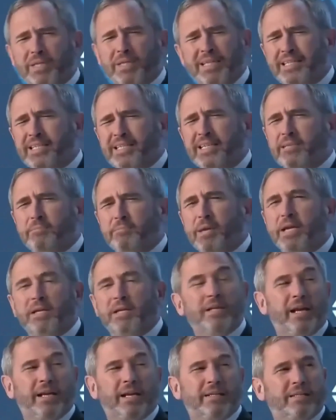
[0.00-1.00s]
This
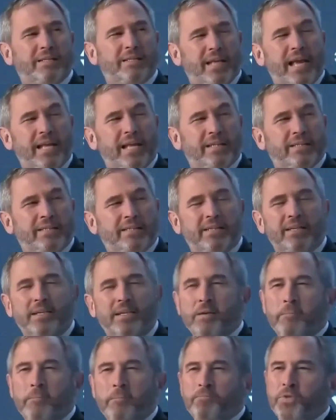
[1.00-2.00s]
action would be taken in order
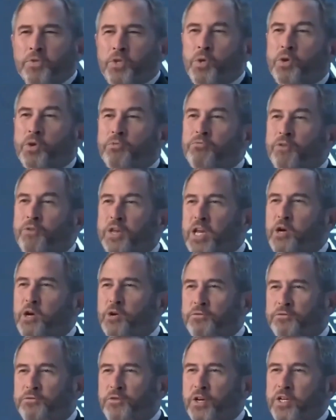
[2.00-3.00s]
to get the situation
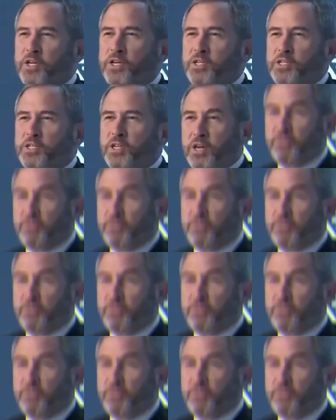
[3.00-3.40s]
under control.